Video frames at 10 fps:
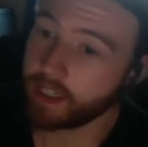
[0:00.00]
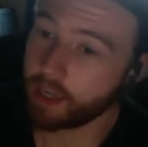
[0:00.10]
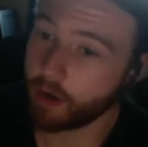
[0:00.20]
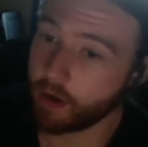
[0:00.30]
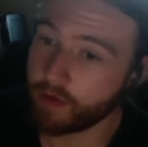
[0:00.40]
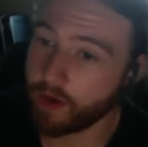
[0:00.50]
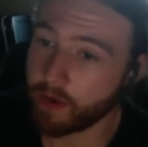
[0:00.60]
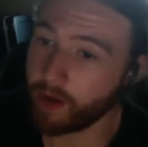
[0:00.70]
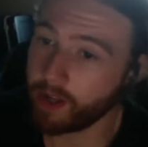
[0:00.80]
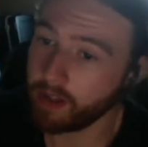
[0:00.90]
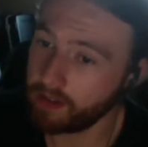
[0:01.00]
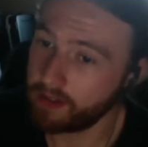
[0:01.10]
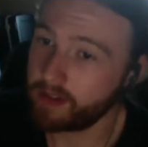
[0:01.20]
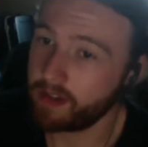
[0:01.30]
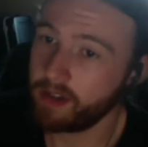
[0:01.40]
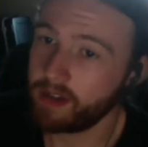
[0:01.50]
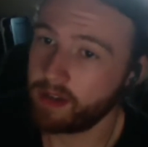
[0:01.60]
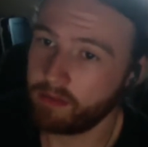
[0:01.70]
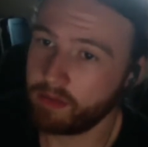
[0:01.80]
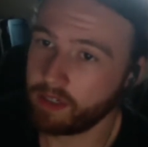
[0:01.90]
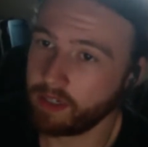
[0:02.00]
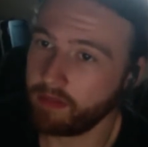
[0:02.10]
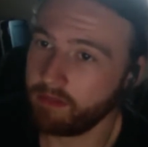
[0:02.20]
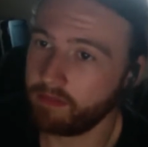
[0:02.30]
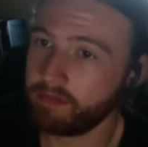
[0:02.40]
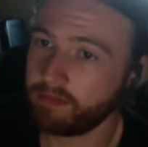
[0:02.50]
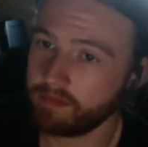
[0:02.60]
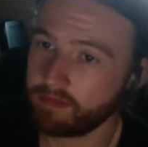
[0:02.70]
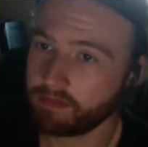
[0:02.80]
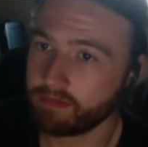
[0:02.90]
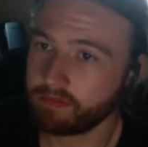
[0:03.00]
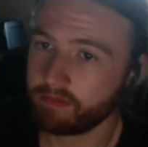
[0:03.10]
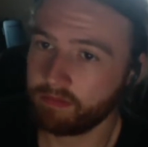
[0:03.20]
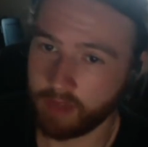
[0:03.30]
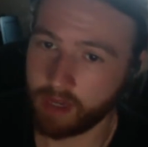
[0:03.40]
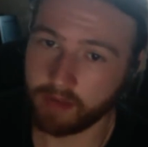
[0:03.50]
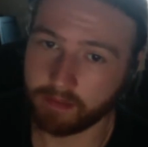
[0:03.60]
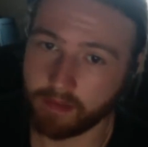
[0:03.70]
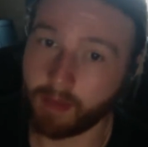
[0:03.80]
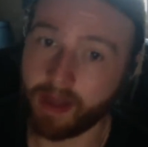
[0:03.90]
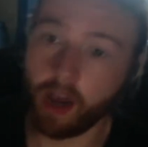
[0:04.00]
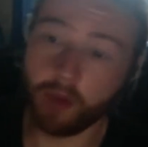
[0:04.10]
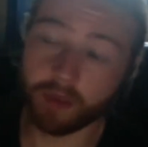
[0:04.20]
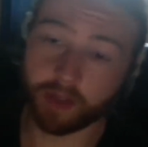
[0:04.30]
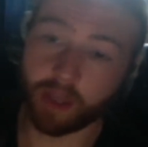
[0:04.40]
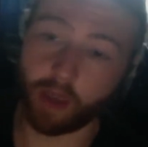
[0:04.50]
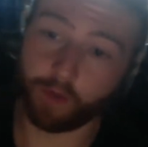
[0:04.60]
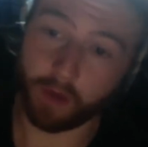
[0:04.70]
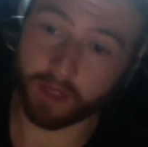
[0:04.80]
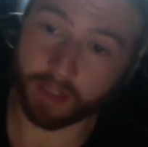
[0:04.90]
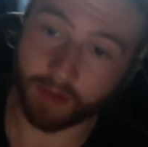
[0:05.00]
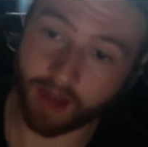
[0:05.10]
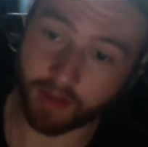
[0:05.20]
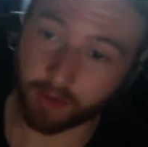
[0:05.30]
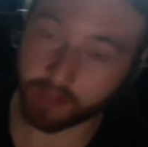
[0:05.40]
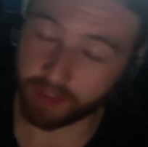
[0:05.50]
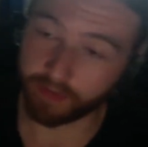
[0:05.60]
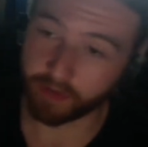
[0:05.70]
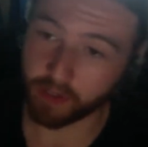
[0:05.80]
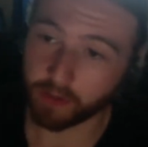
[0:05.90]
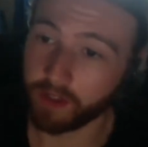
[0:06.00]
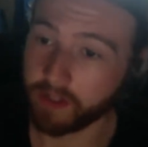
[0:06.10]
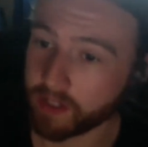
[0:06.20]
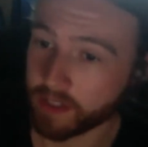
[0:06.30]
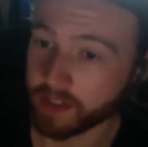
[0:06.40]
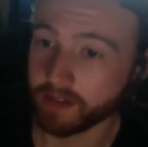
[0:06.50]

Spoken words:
over very well. But yeah, I mean, I was looking forward to it after watching the first one. So